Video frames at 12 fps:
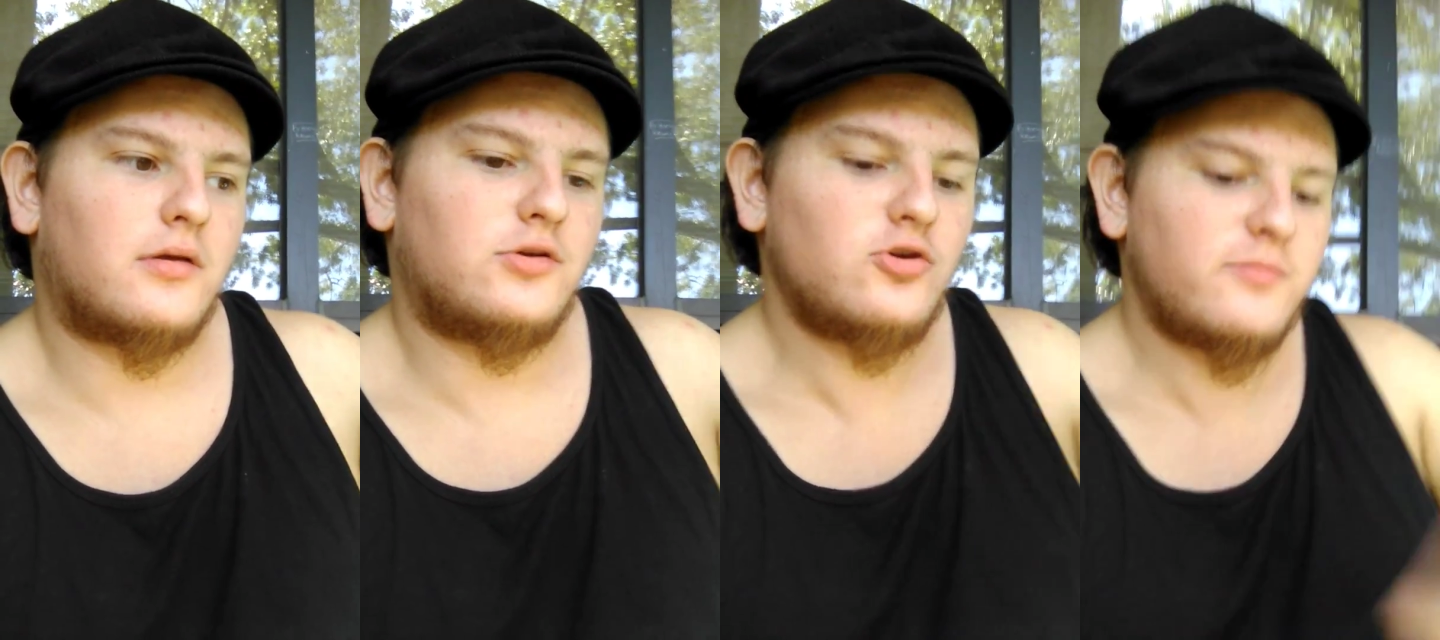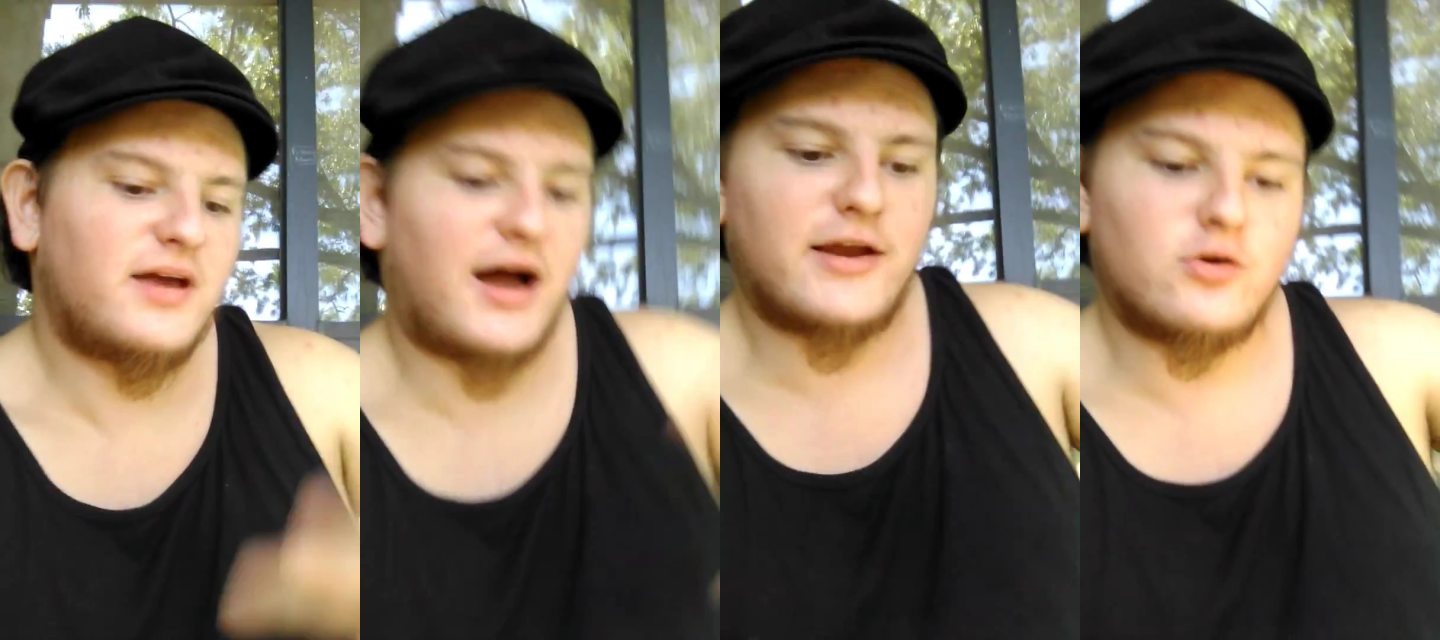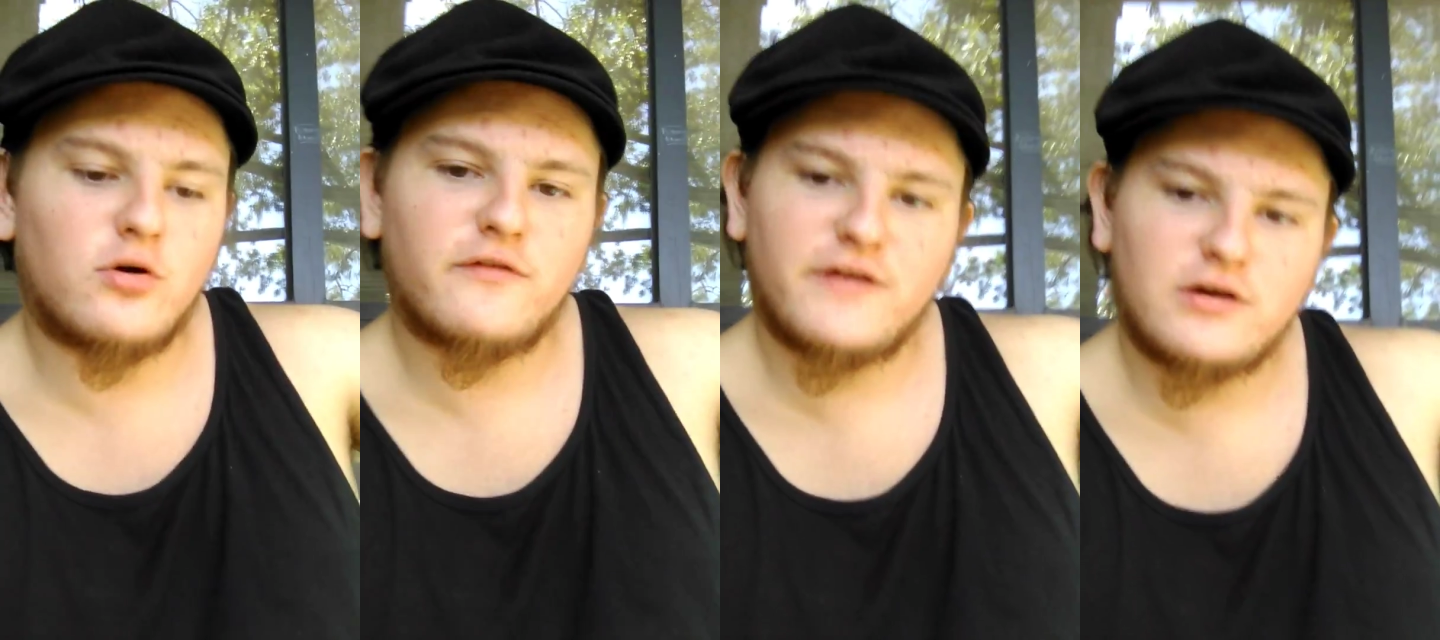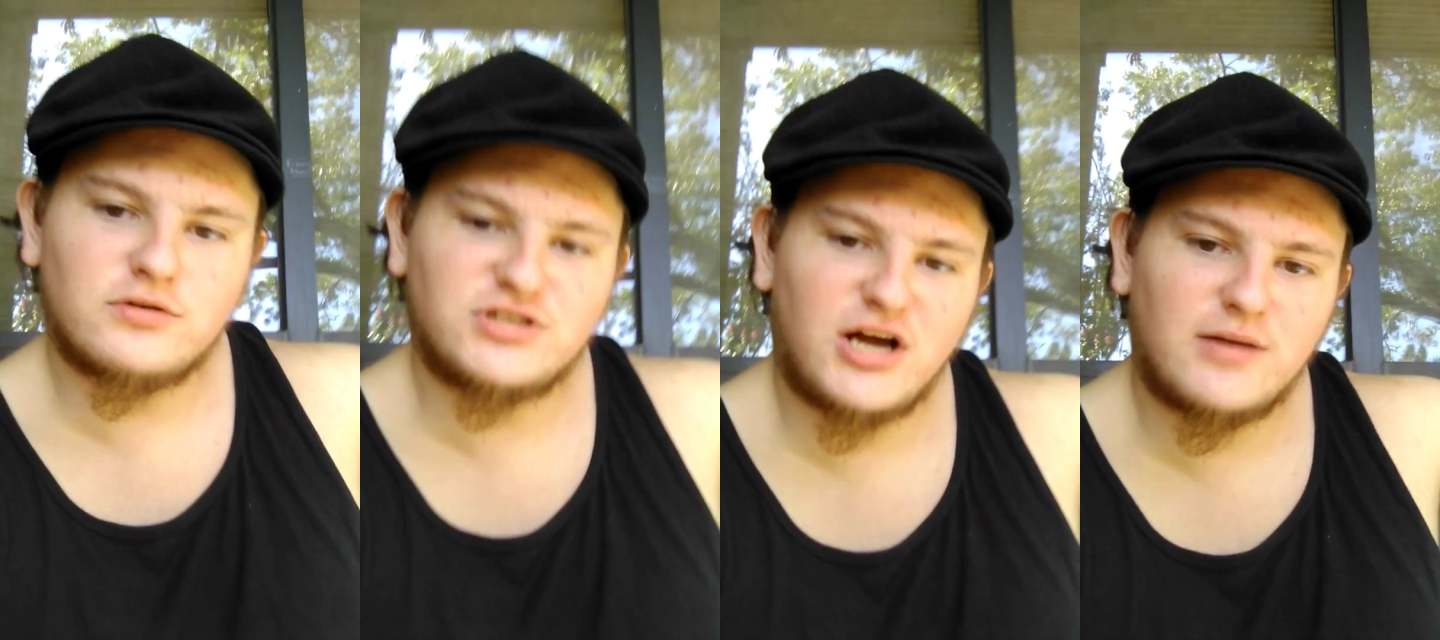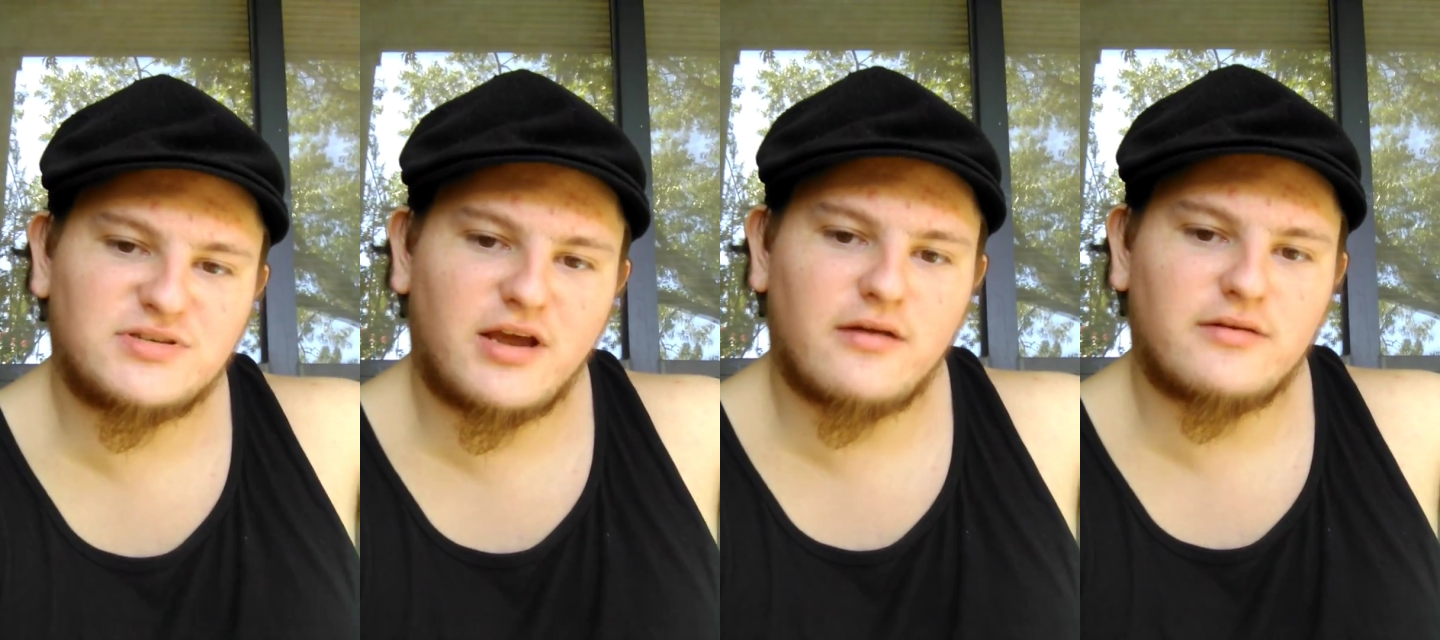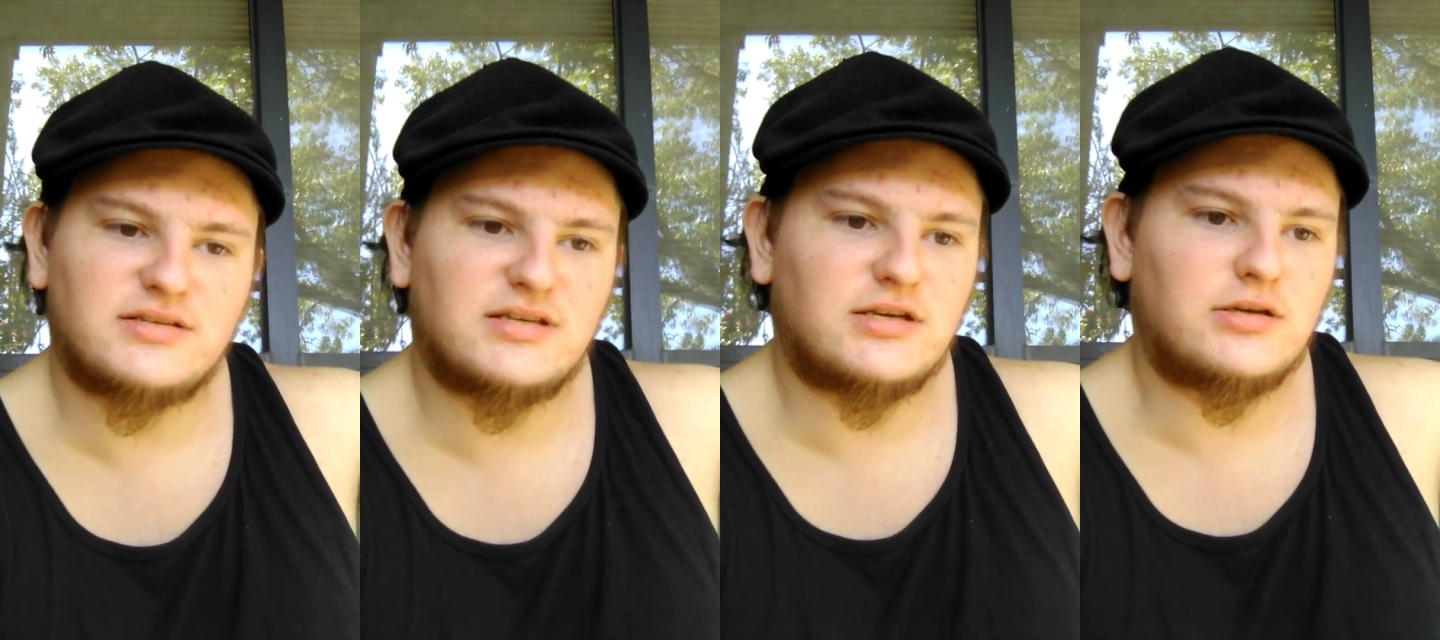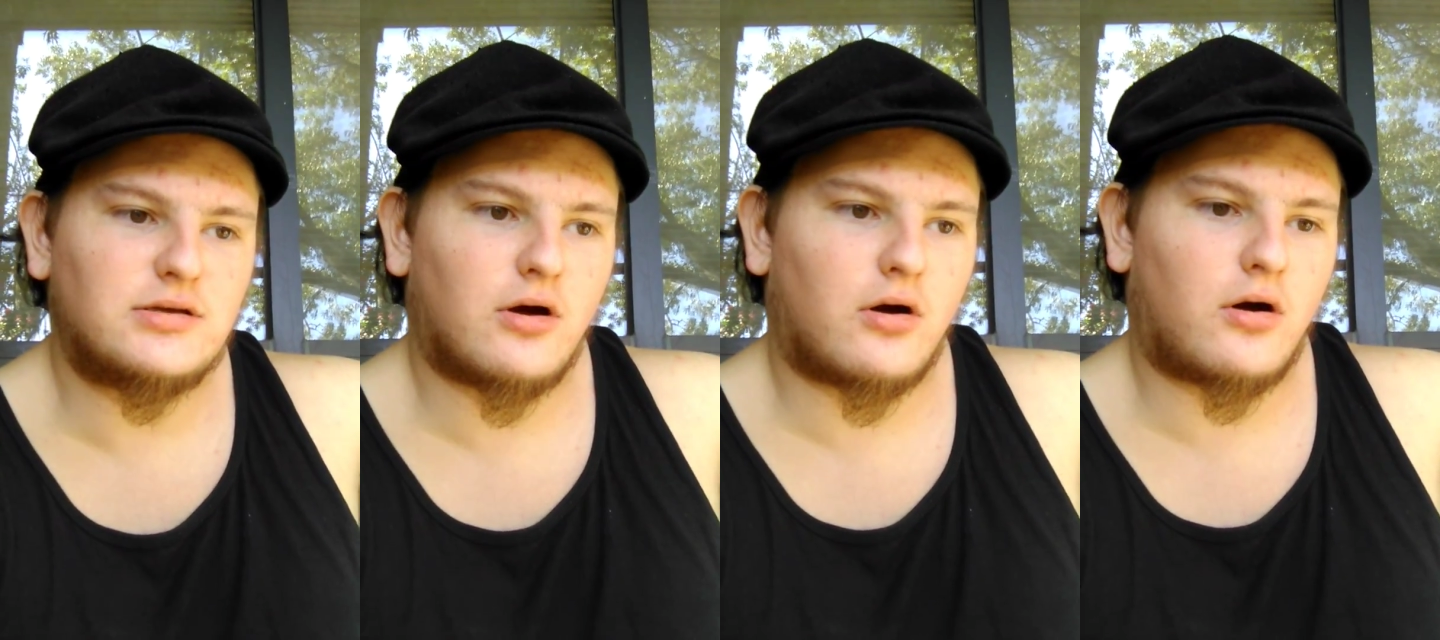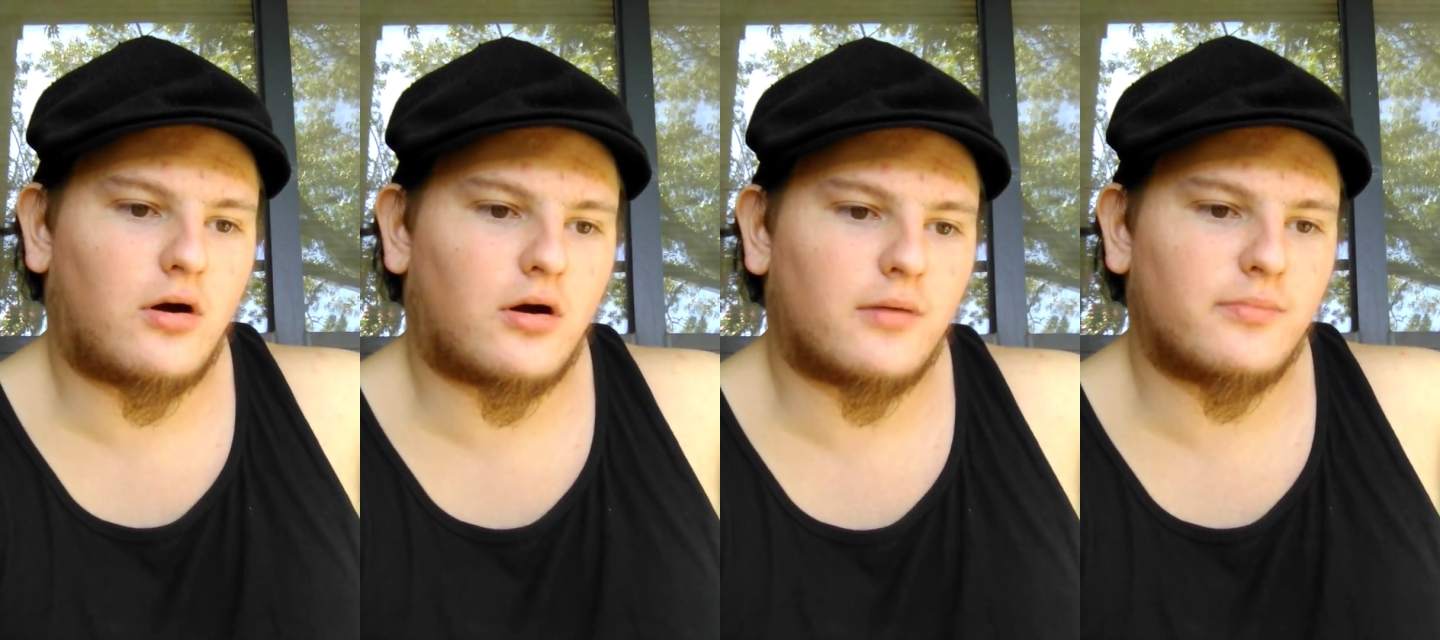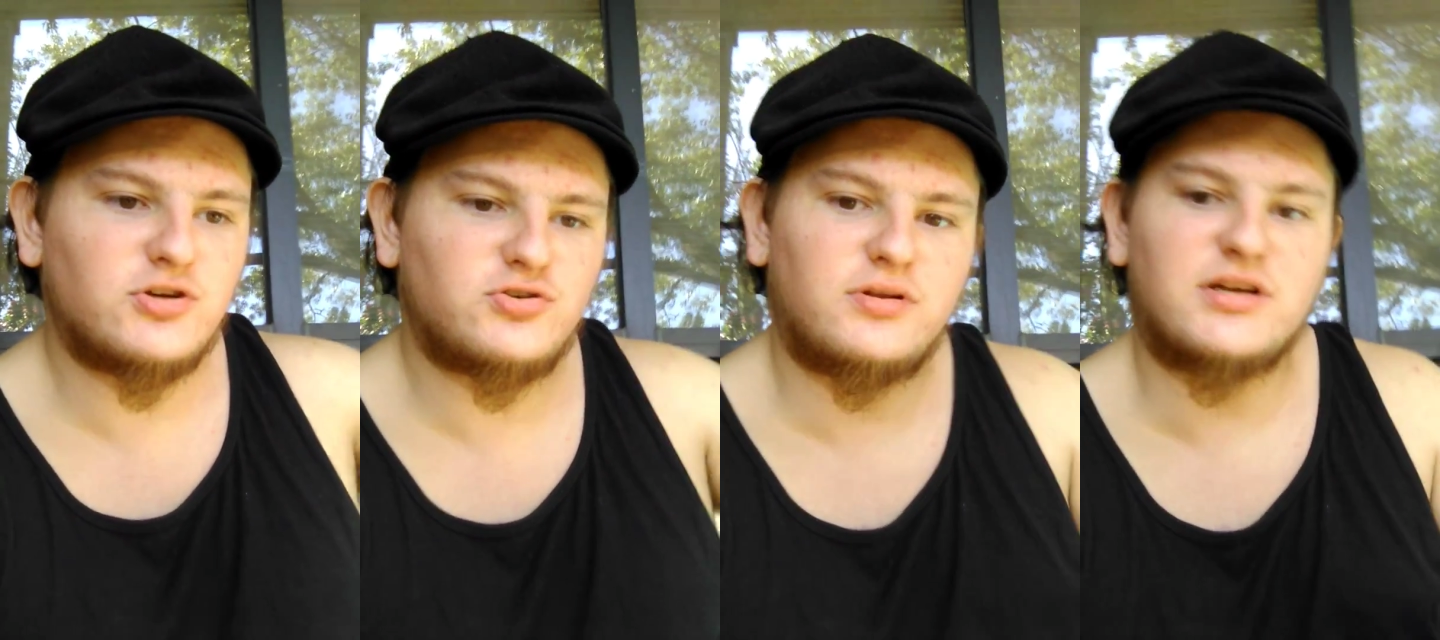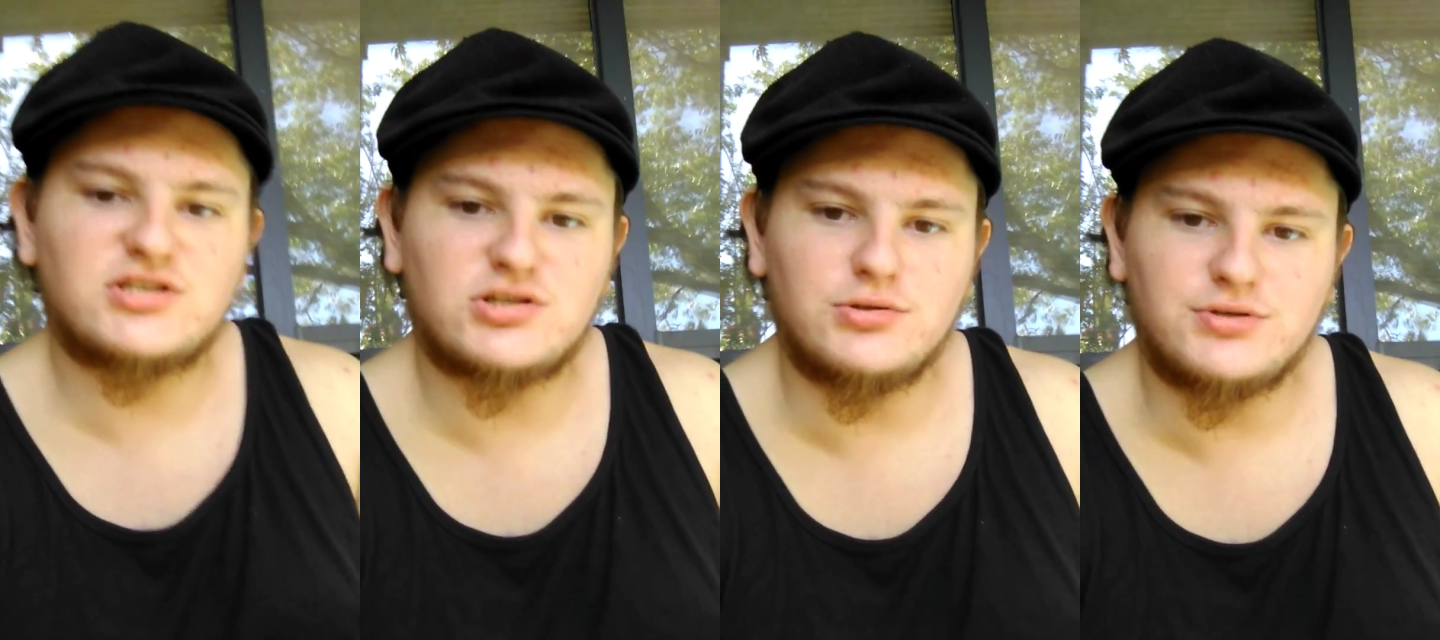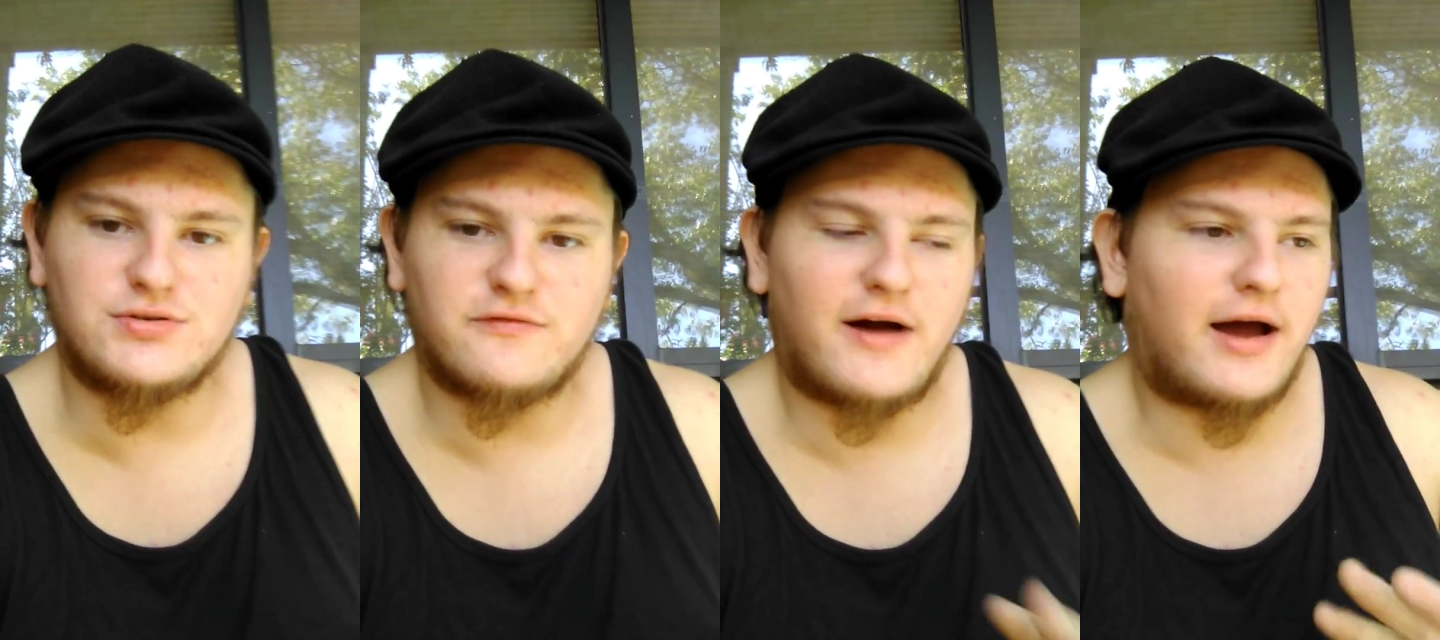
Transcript: UBI nor federal jobs guarantee are mutually exclusive.